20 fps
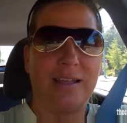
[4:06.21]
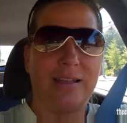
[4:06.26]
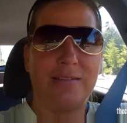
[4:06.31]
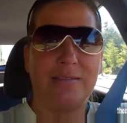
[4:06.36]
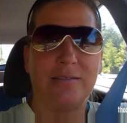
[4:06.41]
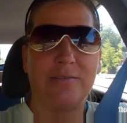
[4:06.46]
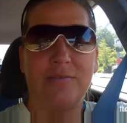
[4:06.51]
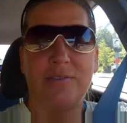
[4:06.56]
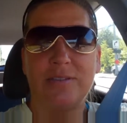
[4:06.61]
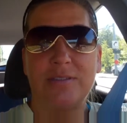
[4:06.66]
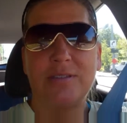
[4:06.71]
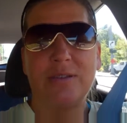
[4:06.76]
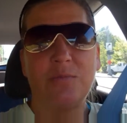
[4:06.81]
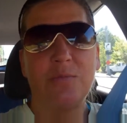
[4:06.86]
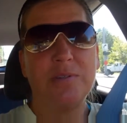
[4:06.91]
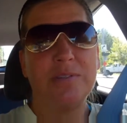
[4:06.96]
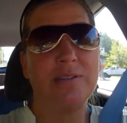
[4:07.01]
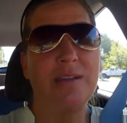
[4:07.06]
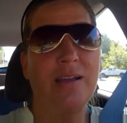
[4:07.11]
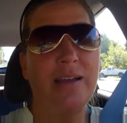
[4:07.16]
Because if the sun
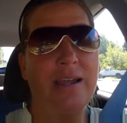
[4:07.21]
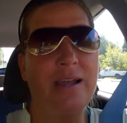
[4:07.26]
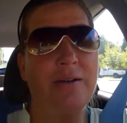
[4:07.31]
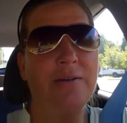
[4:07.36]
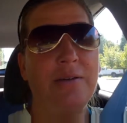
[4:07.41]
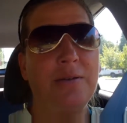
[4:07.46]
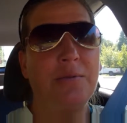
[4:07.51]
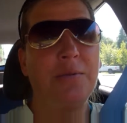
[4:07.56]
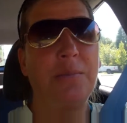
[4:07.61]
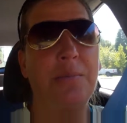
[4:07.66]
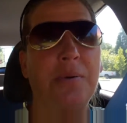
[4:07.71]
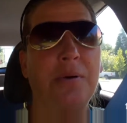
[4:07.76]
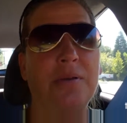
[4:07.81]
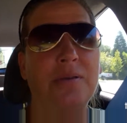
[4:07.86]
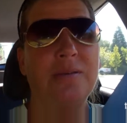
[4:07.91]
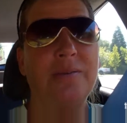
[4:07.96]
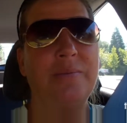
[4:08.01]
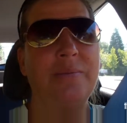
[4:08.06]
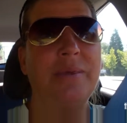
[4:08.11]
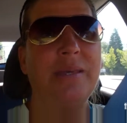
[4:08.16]
was not out, it would
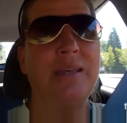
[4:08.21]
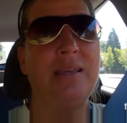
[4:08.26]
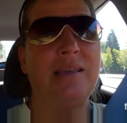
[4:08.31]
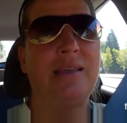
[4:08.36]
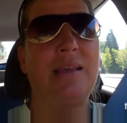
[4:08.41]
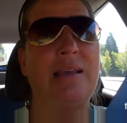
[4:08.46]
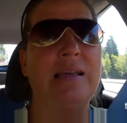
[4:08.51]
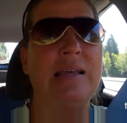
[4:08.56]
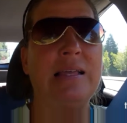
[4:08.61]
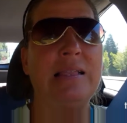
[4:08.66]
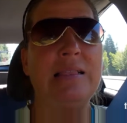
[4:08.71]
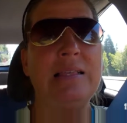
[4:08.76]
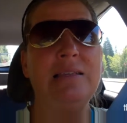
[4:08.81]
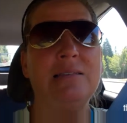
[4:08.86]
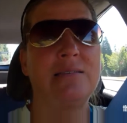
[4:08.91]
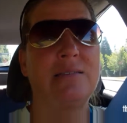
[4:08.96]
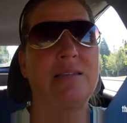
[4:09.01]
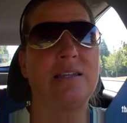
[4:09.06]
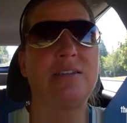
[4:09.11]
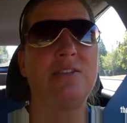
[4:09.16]
probably be at
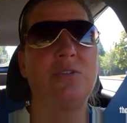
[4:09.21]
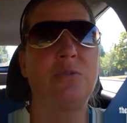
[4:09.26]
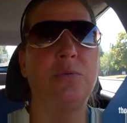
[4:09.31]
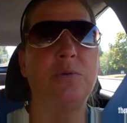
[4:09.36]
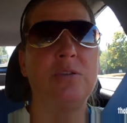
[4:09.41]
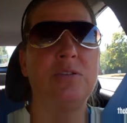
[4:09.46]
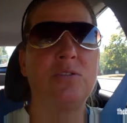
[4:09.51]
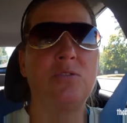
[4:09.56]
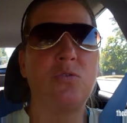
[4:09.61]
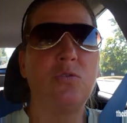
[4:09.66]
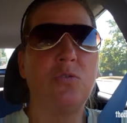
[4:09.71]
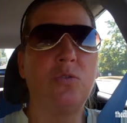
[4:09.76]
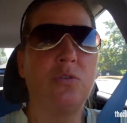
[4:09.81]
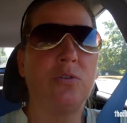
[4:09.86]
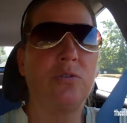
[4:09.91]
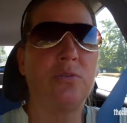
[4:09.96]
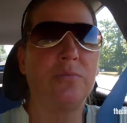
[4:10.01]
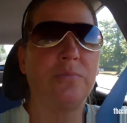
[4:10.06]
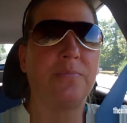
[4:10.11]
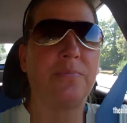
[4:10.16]
least 10 degrees cooler.